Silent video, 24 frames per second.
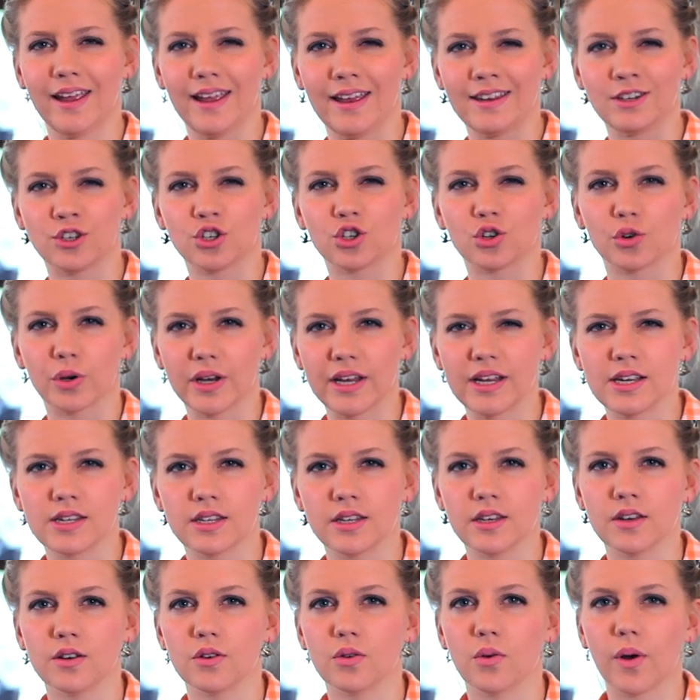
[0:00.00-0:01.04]

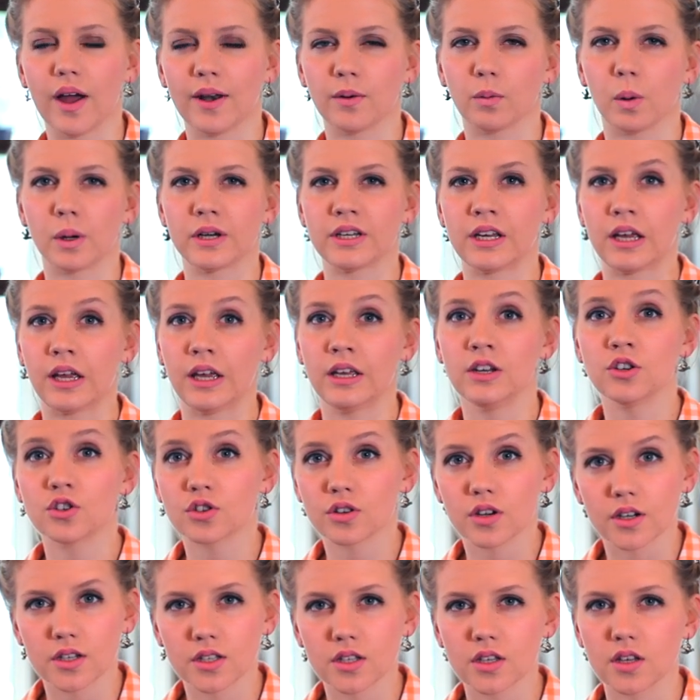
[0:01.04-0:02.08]
intrigues you and what
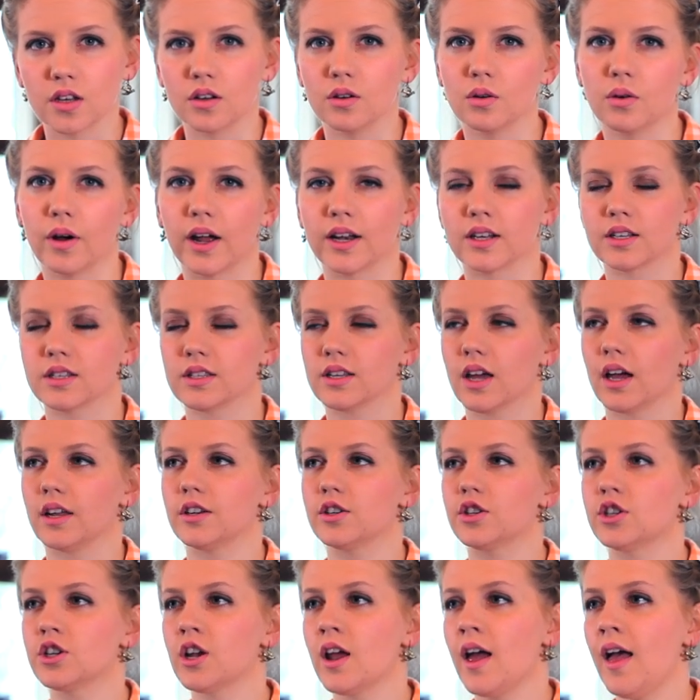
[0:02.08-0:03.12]
interests you and
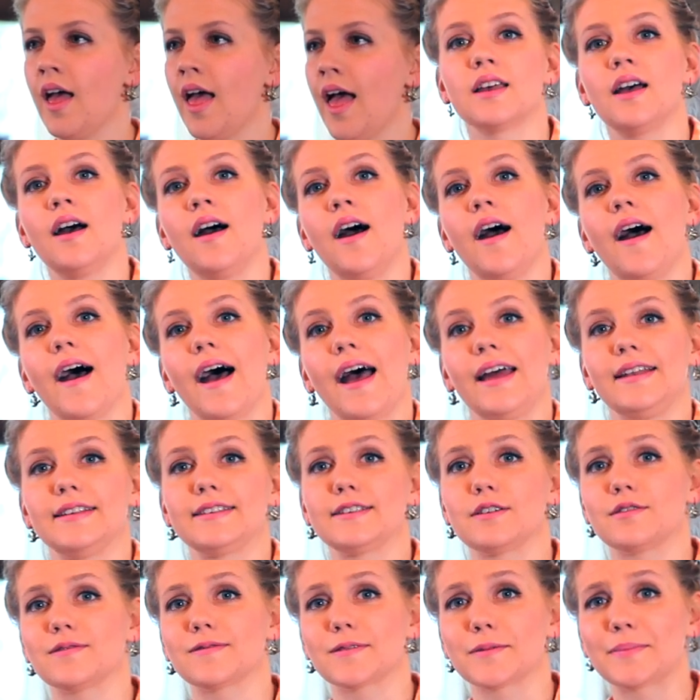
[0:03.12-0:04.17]
such. And
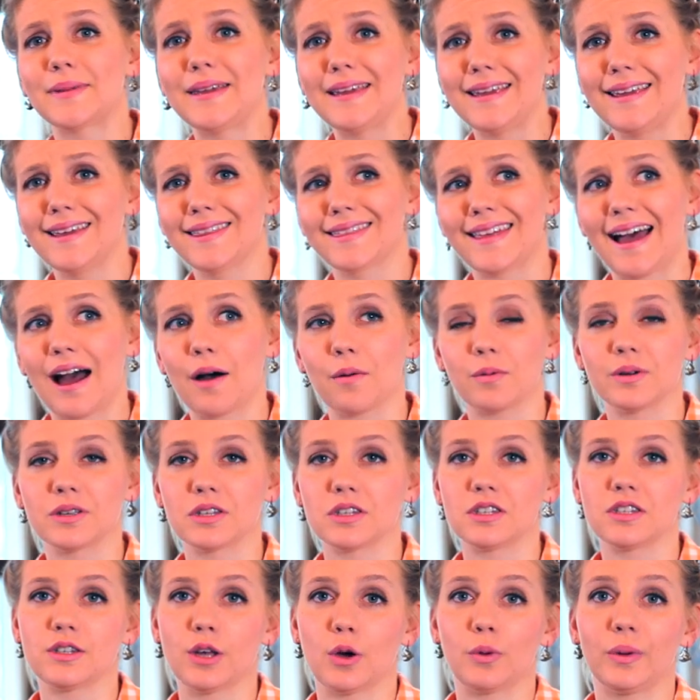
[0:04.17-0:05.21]
so for me, that
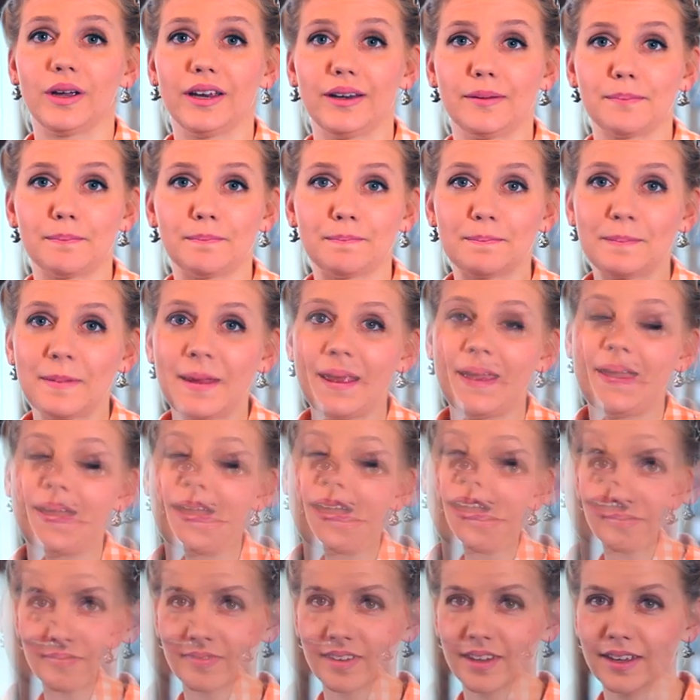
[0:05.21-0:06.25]
was sewing.
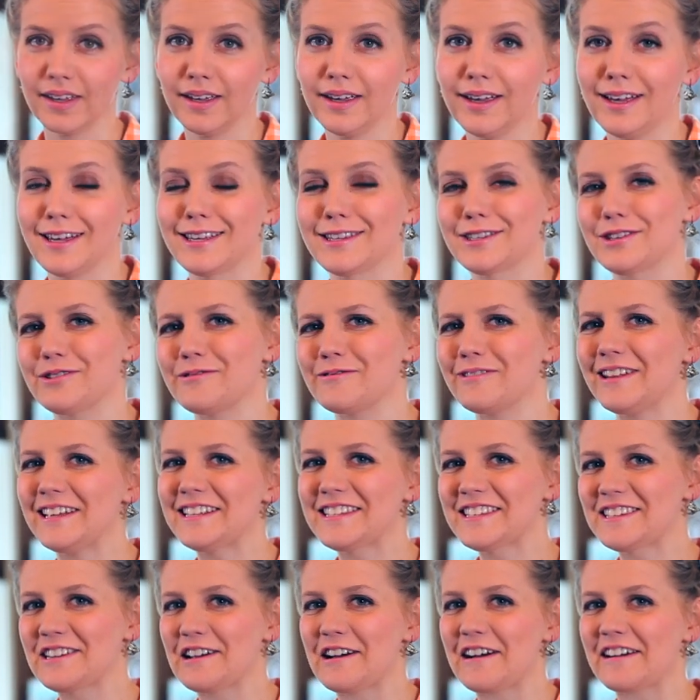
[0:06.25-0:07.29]
So
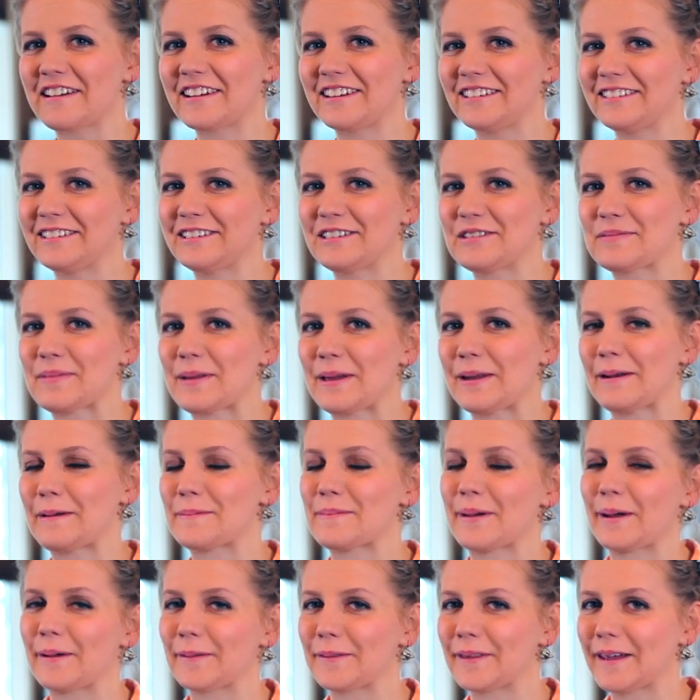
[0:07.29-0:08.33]
let's talk a little bit
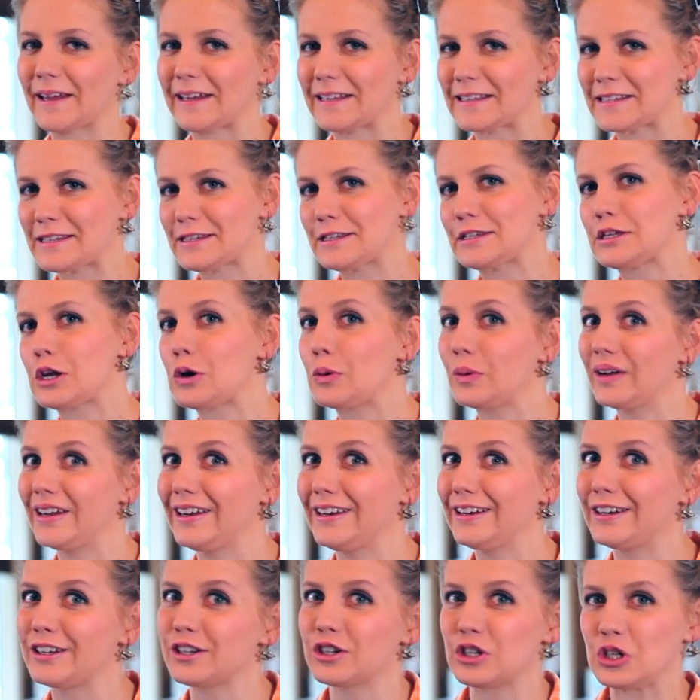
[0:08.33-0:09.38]
about that
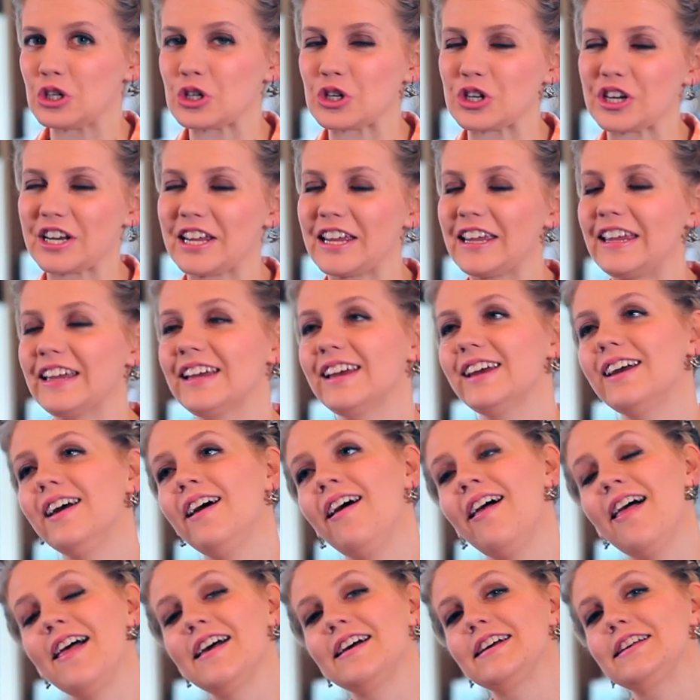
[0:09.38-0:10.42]
sewing journey.
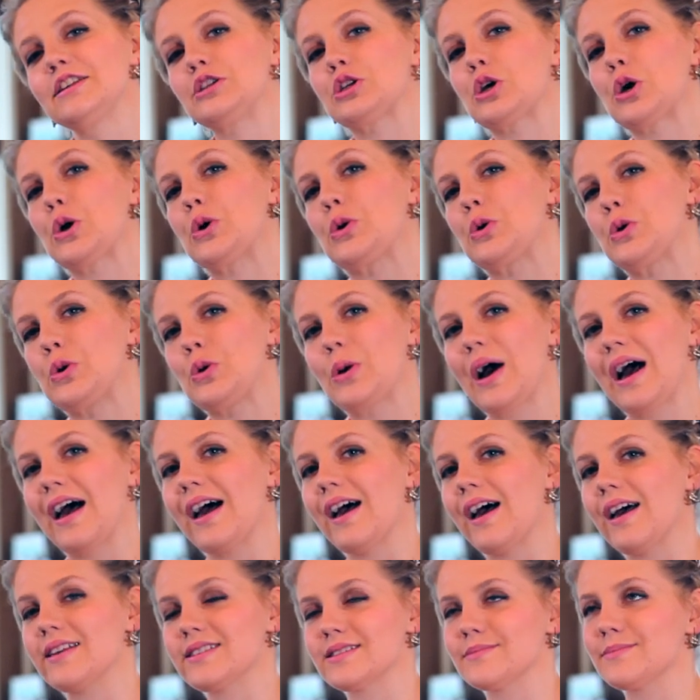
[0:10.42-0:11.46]

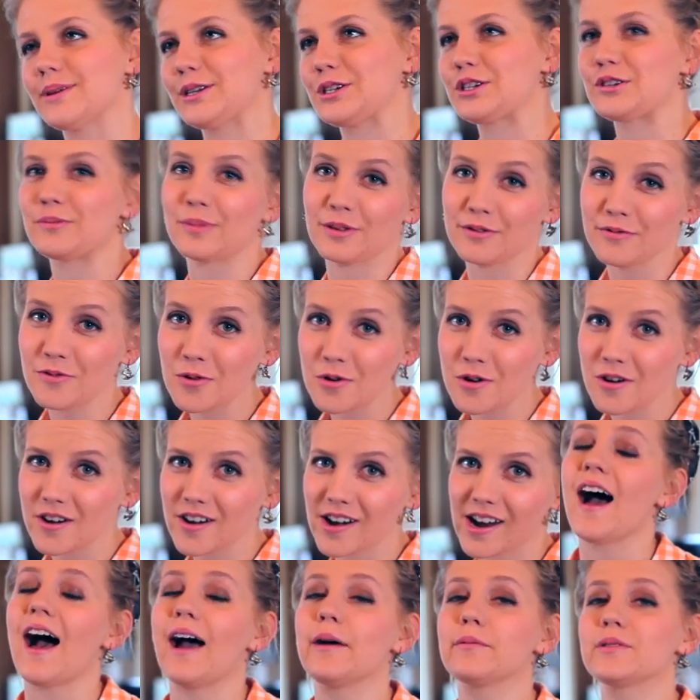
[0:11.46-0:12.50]
So as I mentioned
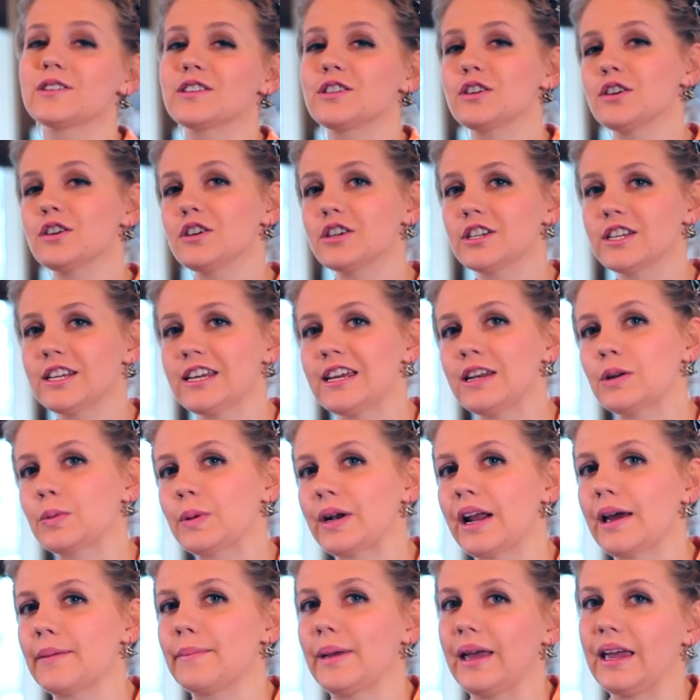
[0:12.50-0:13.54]
before, I was 13
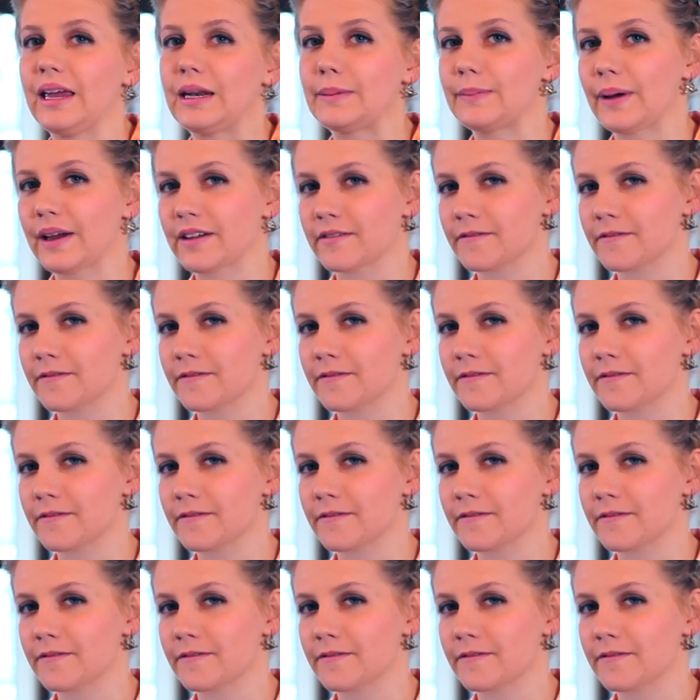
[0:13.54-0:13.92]
when I made my